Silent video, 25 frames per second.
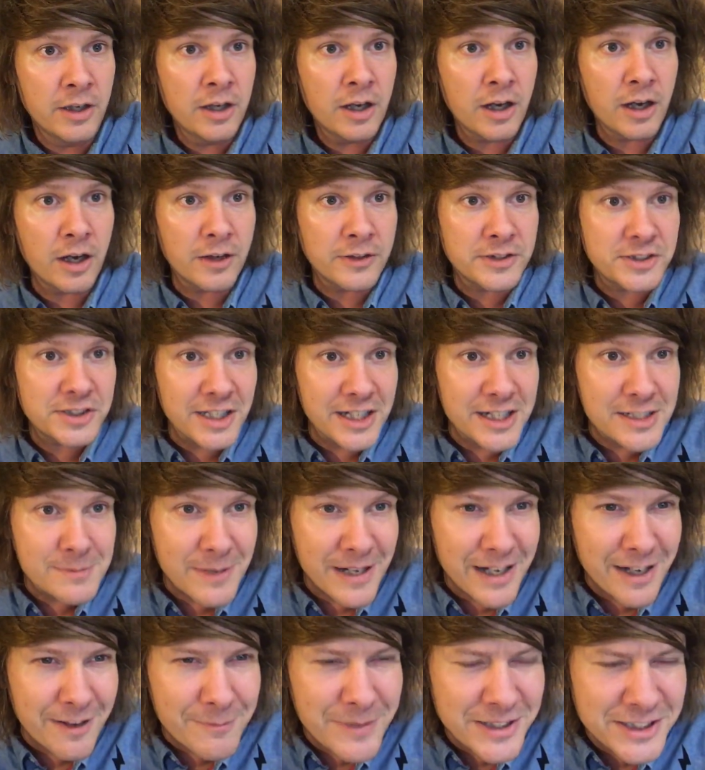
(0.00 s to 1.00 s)
Oh, cheers,
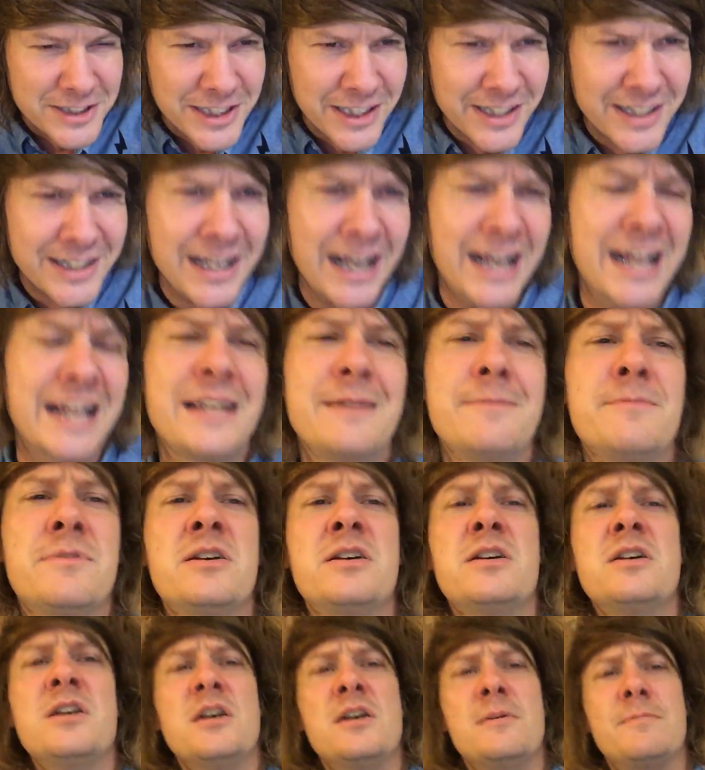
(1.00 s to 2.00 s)
mate. I missed your name.
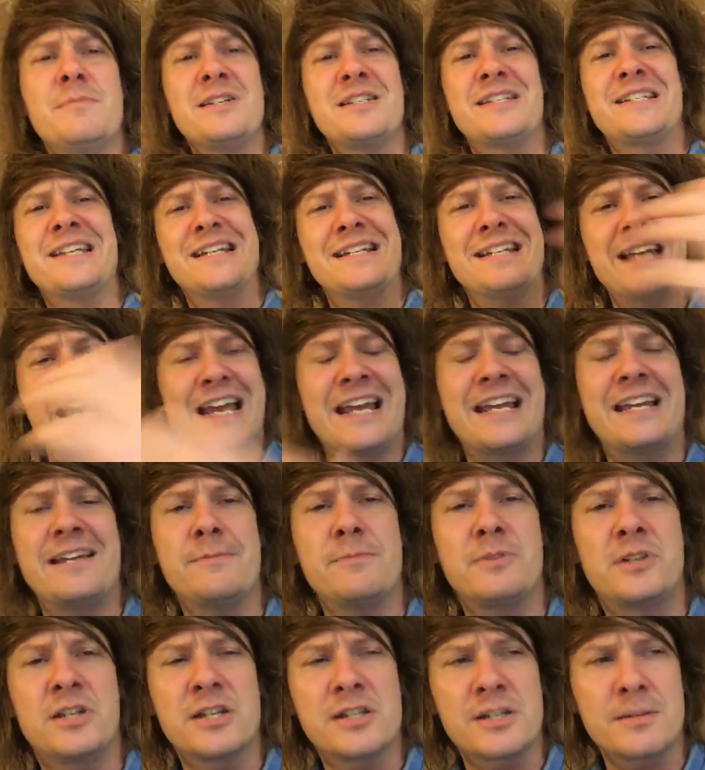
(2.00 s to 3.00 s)
Missed your name
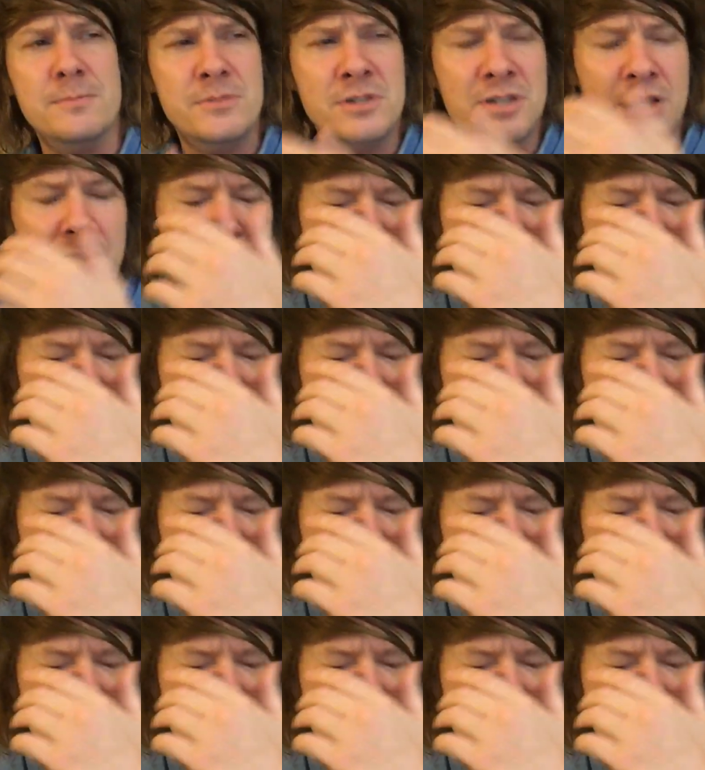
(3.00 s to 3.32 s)
because I'm so